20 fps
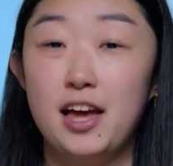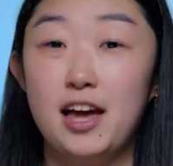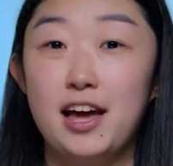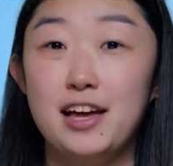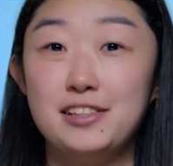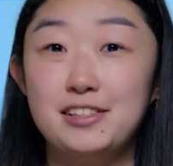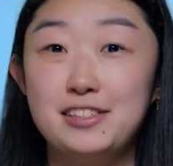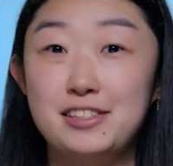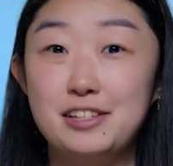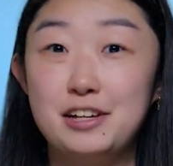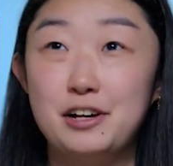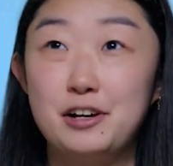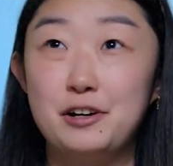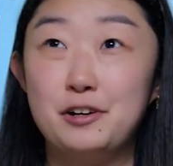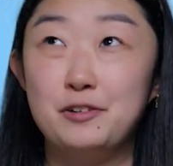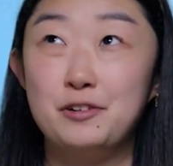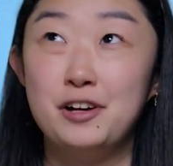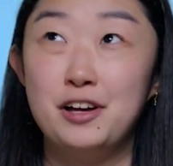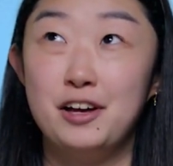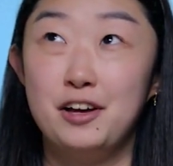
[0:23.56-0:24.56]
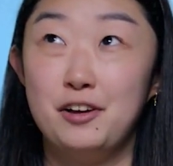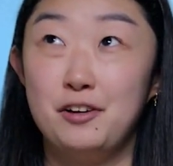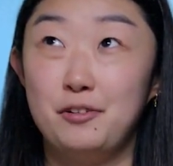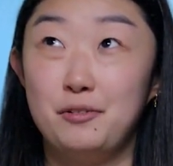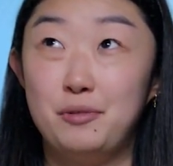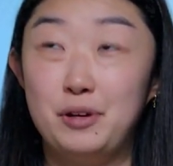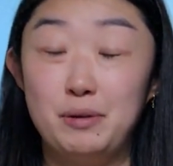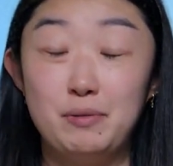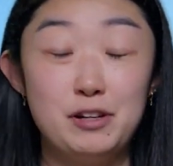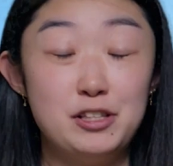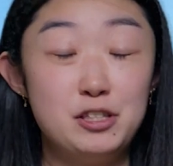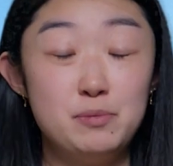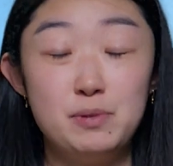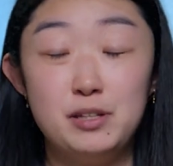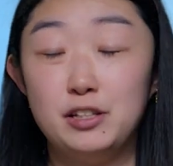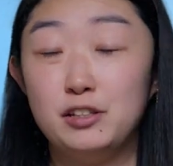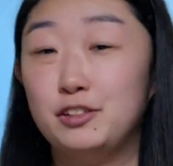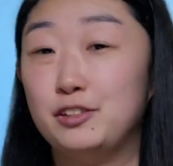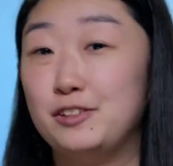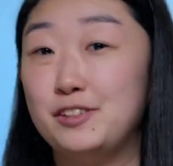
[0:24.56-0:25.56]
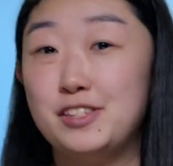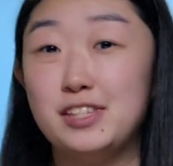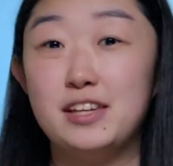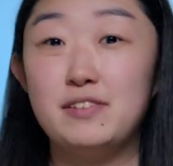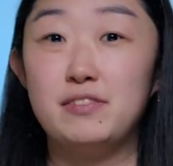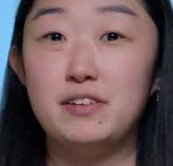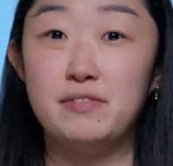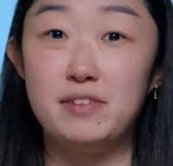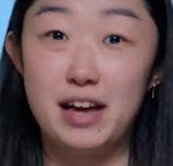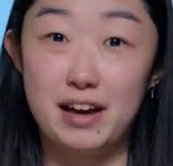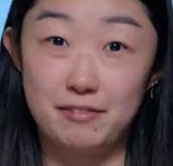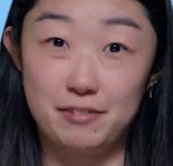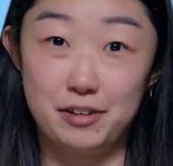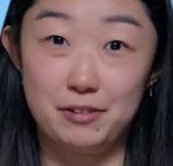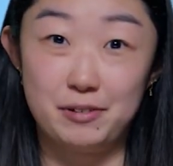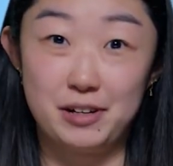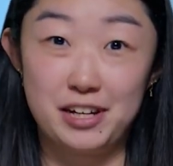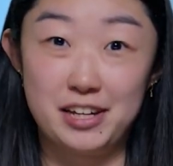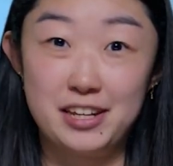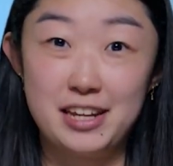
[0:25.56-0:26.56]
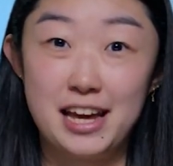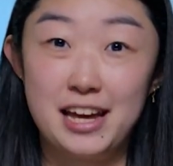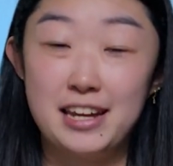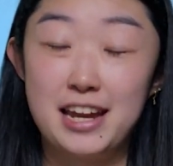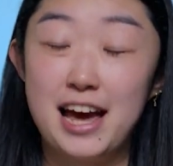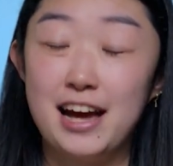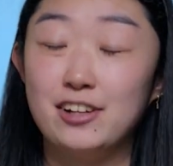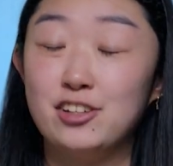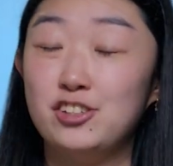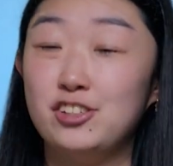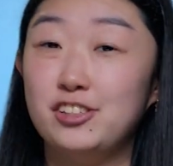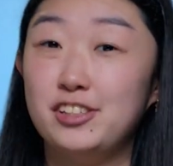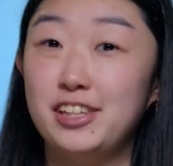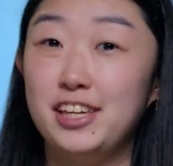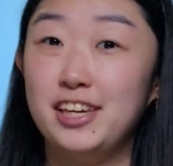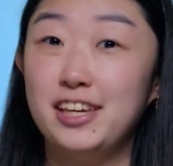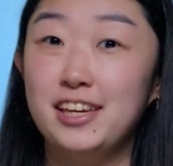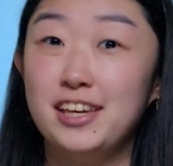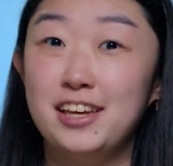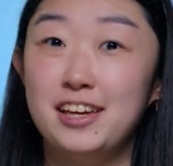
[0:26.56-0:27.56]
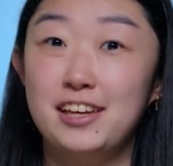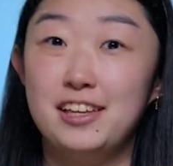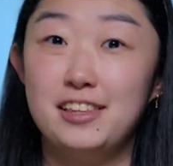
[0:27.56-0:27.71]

And so we want to be inclusive of everyone, and actually,